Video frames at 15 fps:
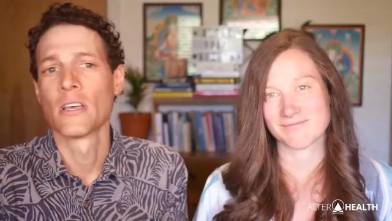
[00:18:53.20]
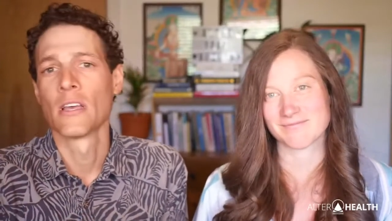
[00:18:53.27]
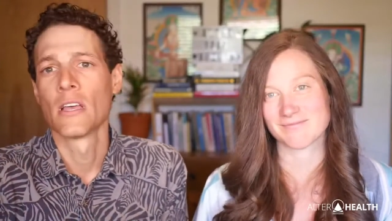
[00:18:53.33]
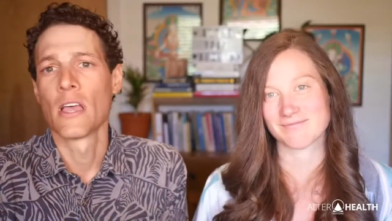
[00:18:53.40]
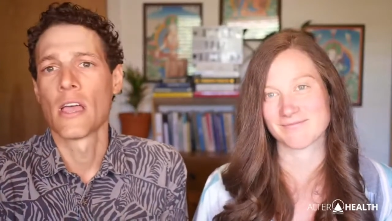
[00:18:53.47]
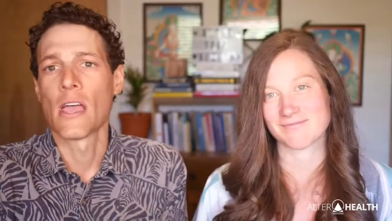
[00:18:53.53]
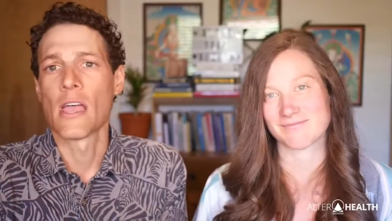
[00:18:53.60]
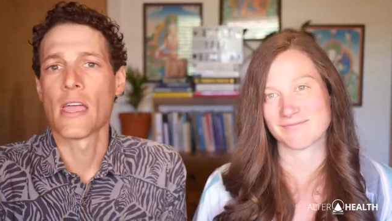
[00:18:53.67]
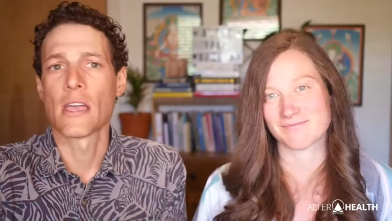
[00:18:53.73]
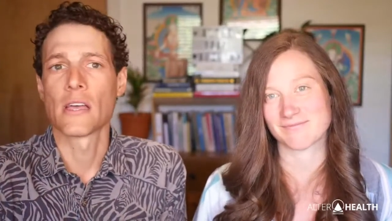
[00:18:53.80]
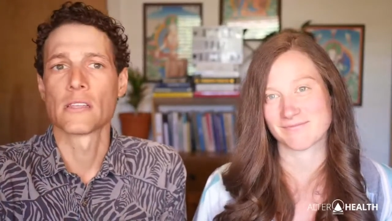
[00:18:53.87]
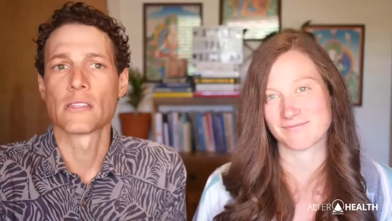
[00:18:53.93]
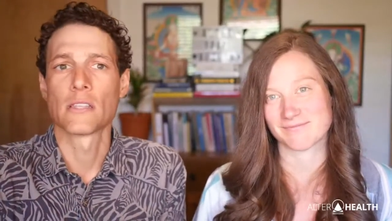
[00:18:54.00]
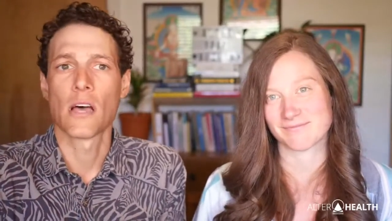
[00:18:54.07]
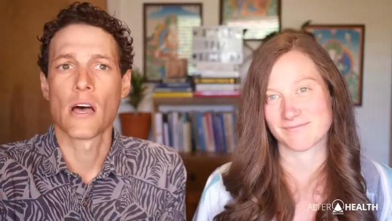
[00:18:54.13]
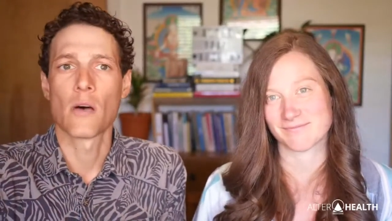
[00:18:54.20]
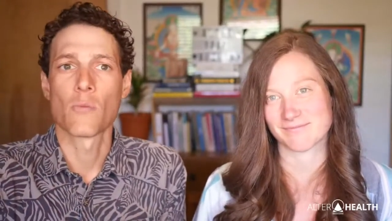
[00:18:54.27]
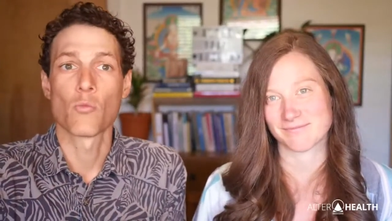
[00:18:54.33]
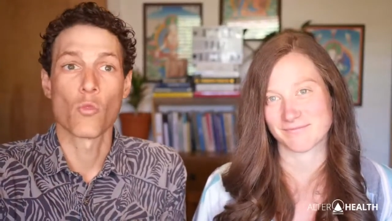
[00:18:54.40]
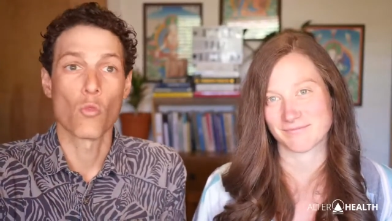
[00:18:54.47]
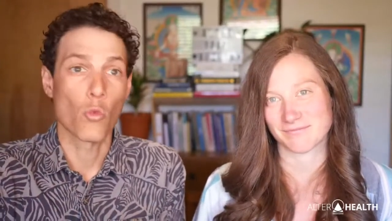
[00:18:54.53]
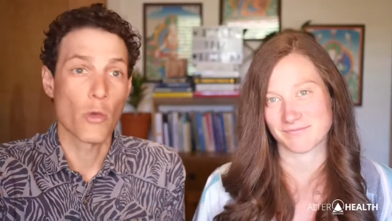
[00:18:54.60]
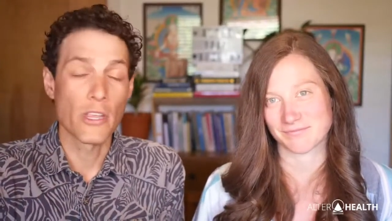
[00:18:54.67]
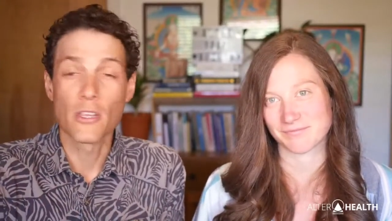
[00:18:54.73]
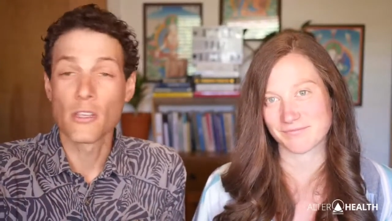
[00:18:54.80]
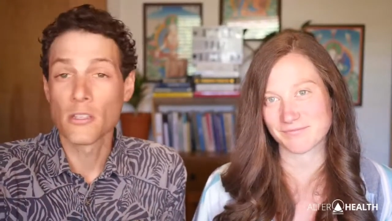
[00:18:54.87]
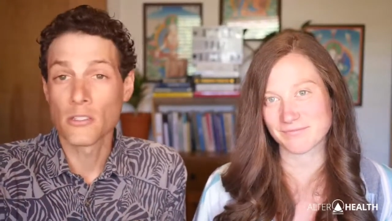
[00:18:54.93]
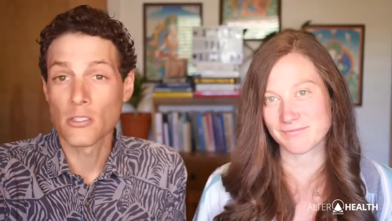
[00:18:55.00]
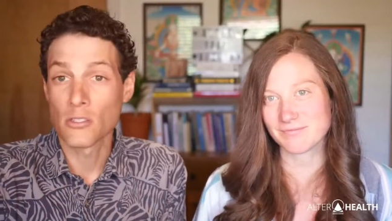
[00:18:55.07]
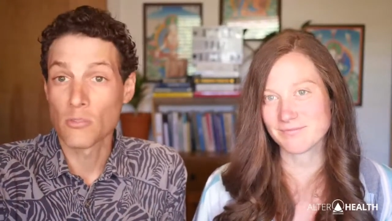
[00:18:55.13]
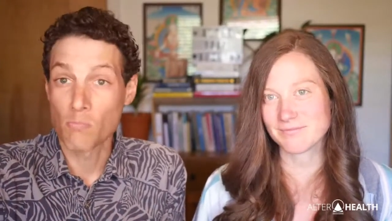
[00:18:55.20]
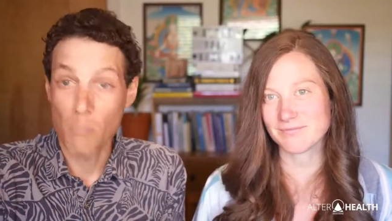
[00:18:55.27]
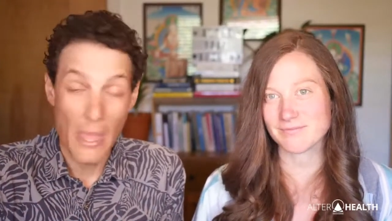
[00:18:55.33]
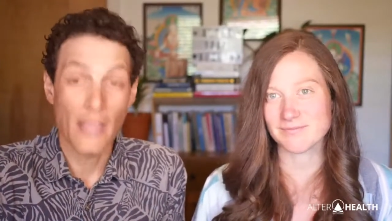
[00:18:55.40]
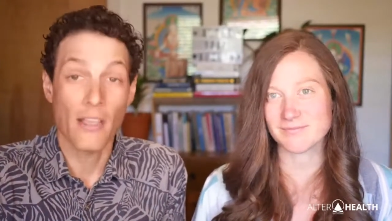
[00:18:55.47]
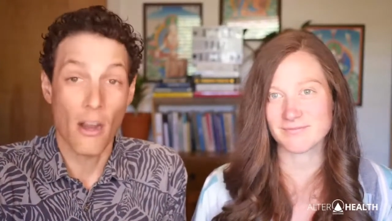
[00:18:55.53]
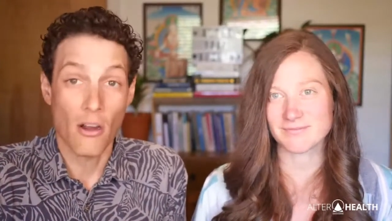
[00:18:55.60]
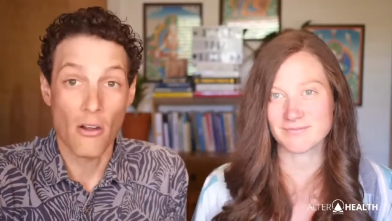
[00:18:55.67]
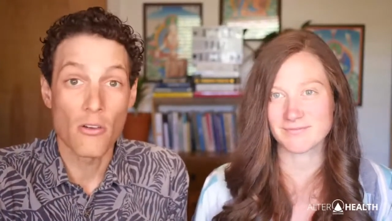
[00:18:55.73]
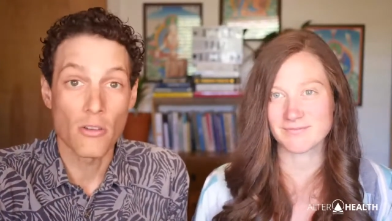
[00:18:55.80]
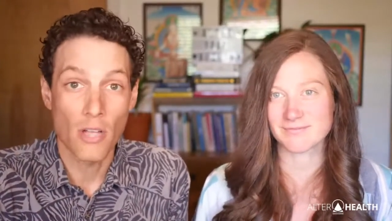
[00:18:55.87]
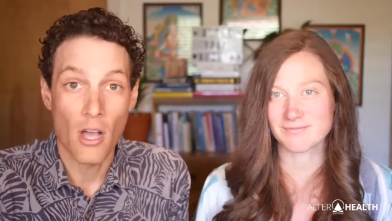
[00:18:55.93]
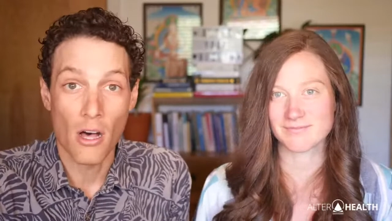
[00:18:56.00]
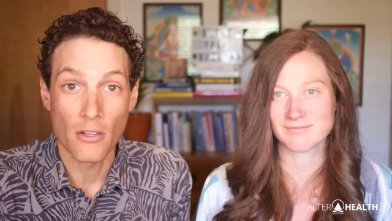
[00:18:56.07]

Speaker 1: and um, we make our own collagen.